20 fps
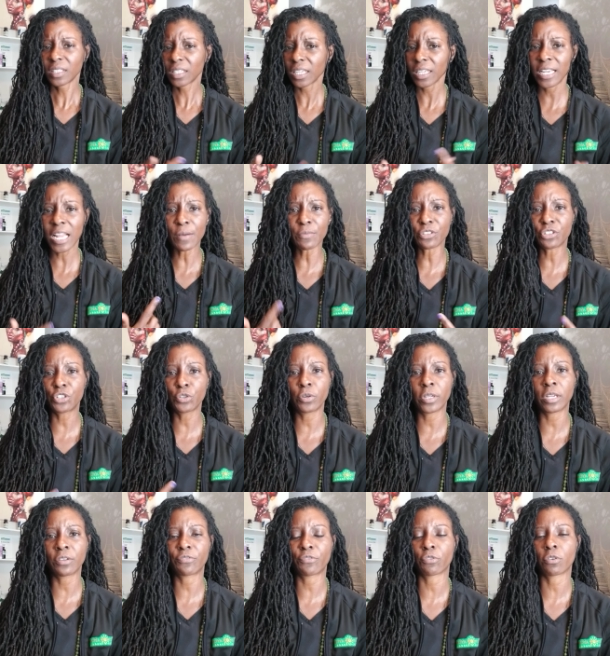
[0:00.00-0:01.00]
and I was
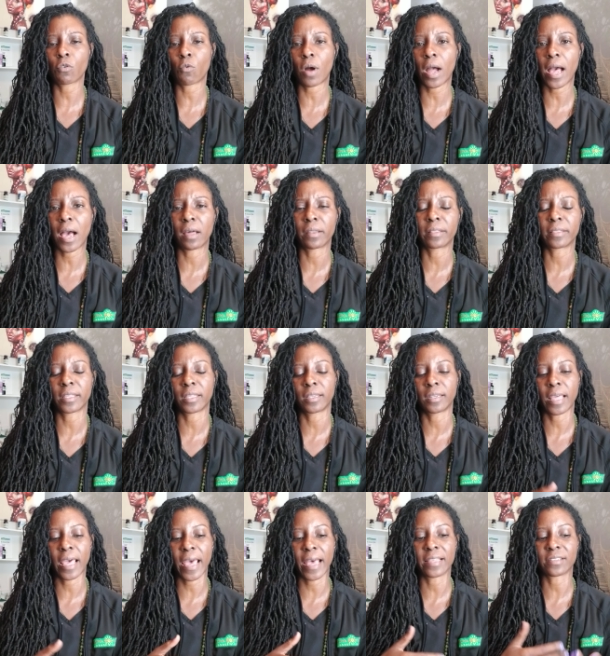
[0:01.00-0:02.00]
doing it for a while. And
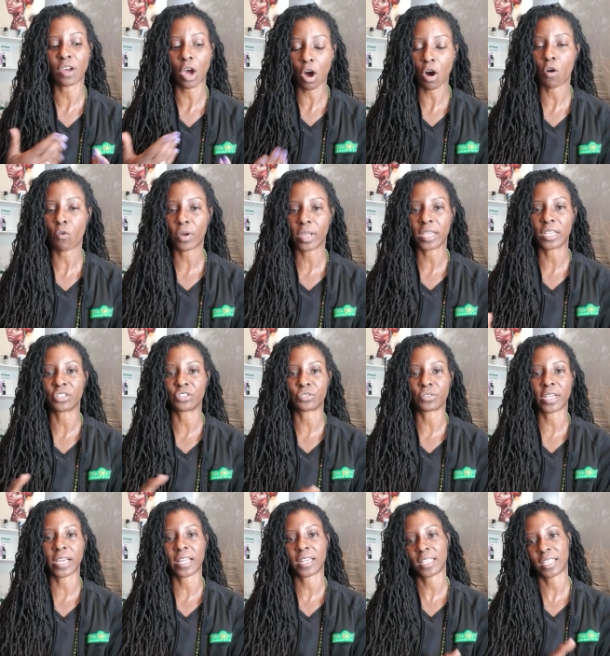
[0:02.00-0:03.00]
then as always, you
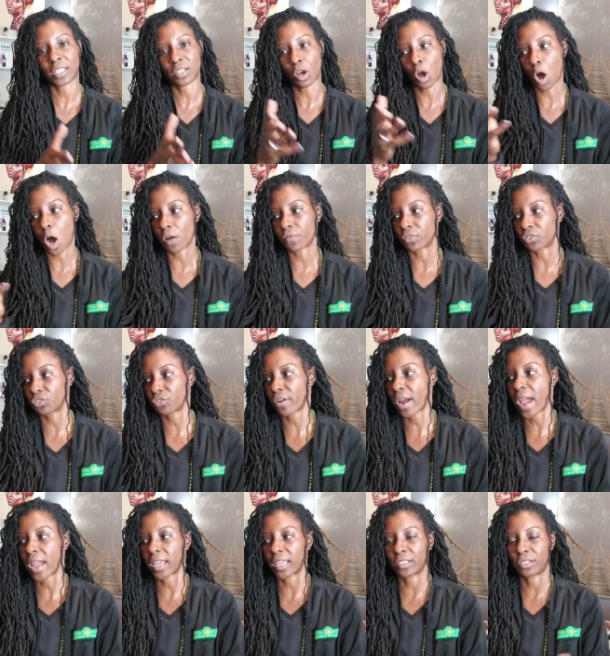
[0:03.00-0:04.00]
kind of get off the
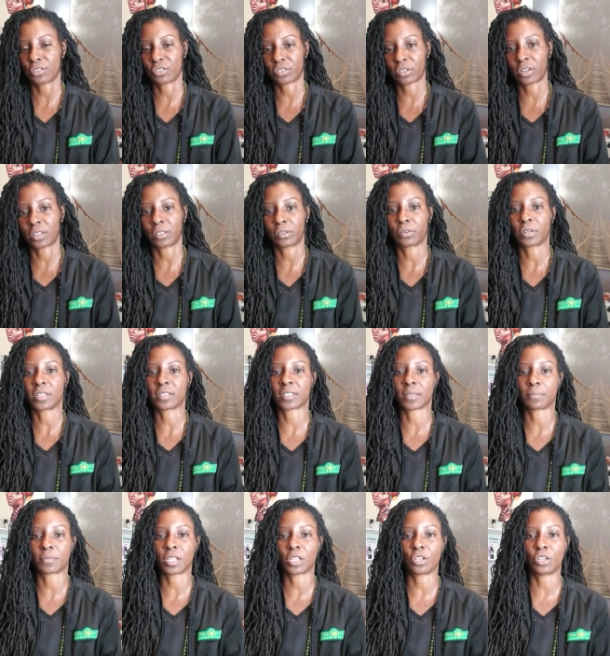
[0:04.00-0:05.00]
track and you start learning
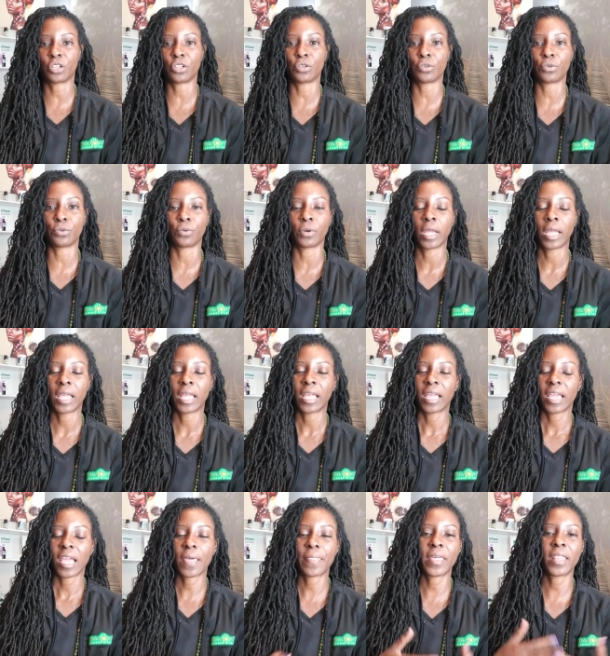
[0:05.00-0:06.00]
something new.
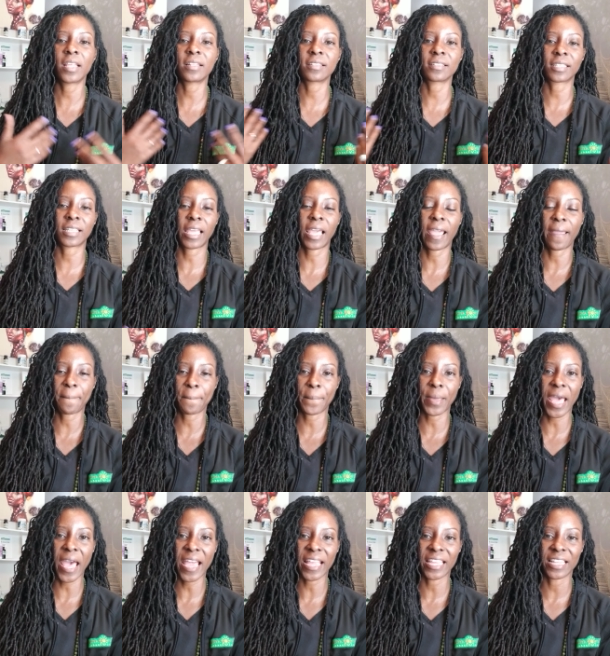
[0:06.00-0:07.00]
And then it just came
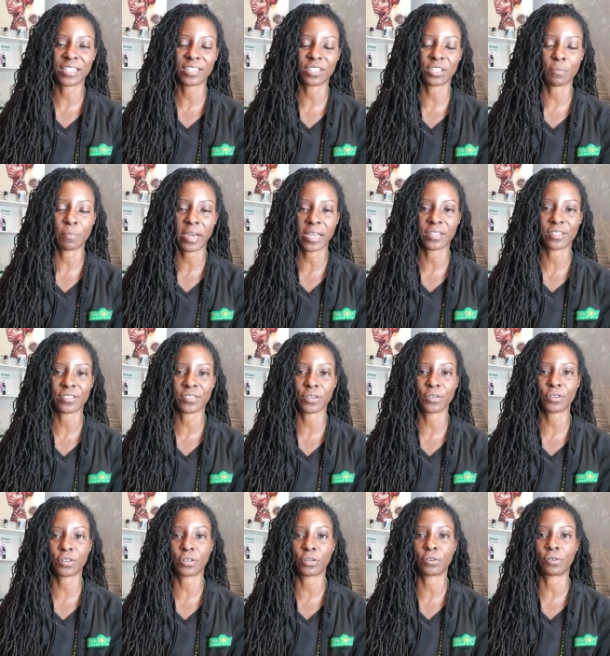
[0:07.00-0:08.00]
back into my
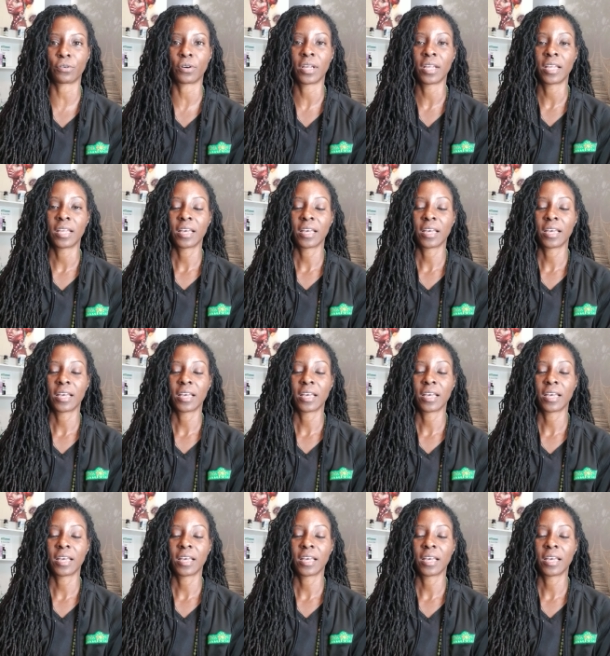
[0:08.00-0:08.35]
circle